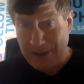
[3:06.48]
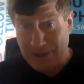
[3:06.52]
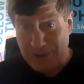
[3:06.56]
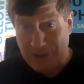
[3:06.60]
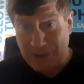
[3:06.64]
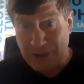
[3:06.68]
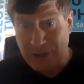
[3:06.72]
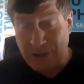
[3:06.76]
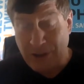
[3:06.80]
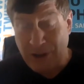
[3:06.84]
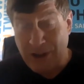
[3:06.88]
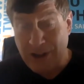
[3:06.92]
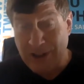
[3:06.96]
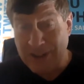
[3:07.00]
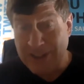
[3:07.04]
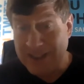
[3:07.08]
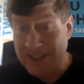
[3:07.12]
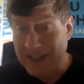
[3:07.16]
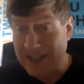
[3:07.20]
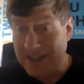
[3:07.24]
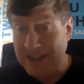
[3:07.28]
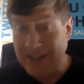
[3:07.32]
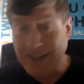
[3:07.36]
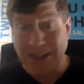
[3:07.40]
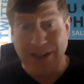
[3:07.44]
Claude
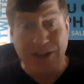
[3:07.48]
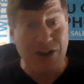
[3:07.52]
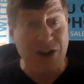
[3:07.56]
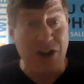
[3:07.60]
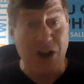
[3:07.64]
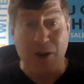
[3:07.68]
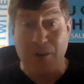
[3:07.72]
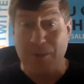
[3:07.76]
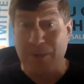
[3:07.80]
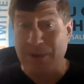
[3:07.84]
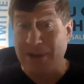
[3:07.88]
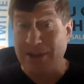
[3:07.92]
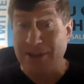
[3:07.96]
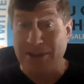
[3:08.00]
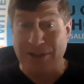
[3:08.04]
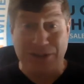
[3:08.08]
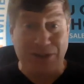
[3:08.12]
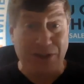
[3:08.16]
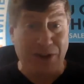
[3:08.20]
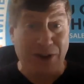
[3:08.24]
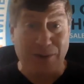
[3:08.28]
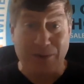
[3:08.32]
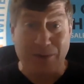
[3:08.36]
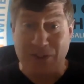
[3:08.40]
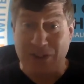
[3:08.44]
telling you nobody
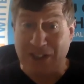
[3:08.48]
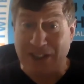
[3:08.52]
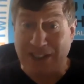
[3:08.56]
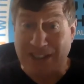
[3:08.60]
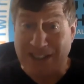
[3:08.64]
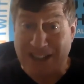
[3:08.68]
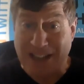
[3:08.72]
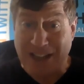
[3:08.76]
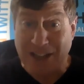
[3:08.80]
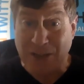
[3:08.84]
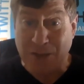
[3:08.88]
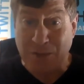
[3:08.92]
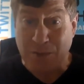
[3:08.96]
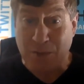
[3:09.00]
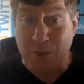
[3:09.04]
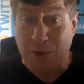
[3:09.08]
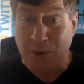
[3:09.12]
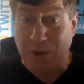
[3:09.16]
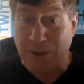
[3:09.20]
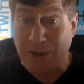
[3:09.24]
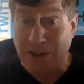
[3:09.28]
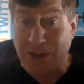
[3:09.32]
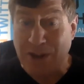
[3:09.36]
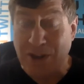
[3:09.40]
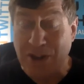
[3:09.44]
deserves success
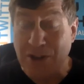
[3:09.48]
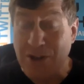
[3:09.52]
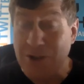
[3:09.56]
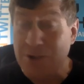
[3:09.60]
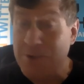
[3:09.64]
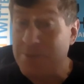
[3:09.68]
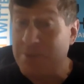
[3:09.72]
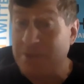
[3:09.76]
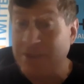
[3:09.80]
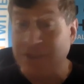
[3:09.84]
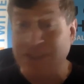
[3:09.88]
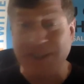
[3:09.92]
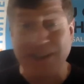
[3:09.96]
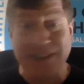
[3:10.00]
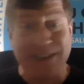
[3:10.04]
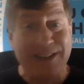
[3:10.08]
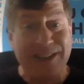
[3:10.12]
more than you, but